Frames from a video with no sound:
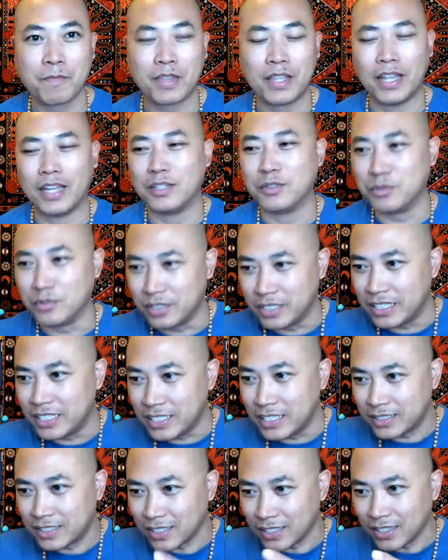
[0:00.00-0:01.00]
and who
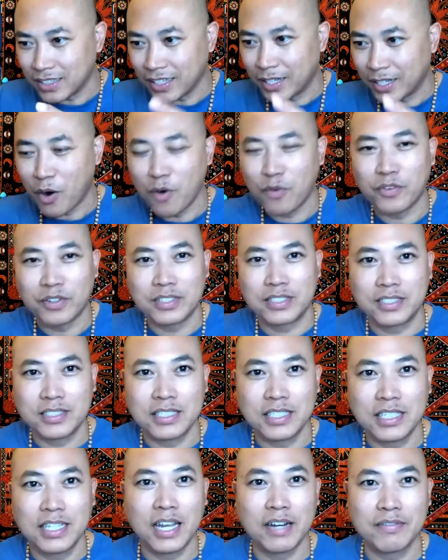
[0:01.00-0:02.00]
need to like
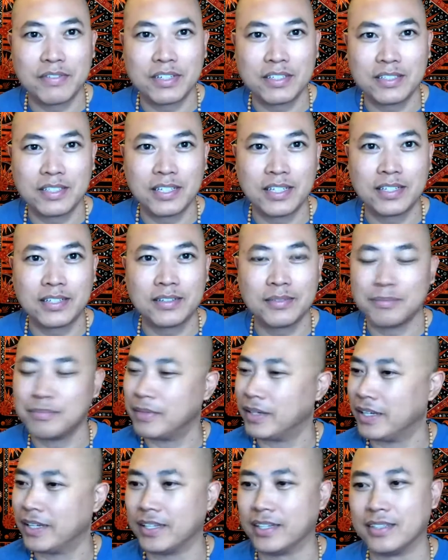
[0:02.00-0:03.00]
oversee everything,
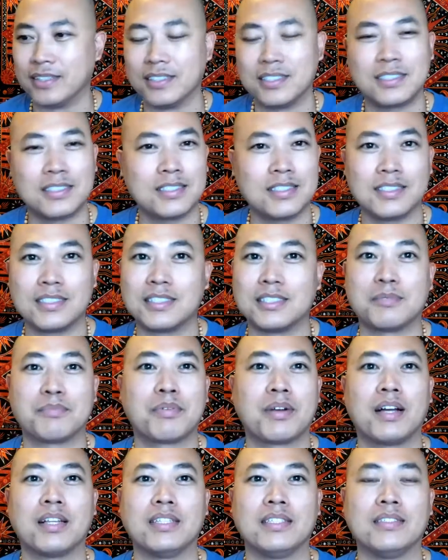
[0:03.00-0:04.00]
man, this is
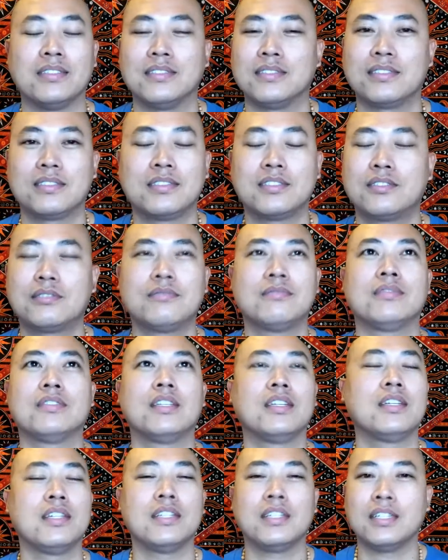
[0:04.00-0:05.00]
probably
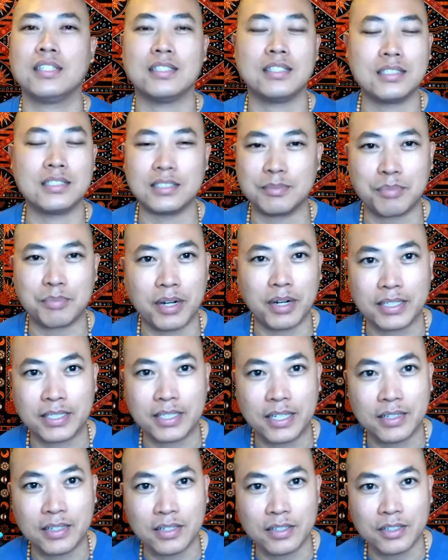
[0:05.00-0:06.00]

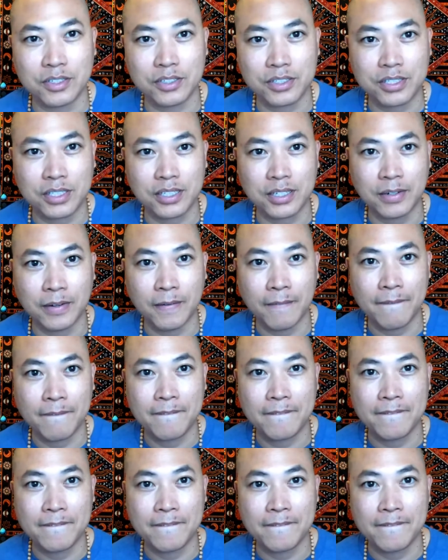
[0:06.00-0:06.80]
getting under your skin.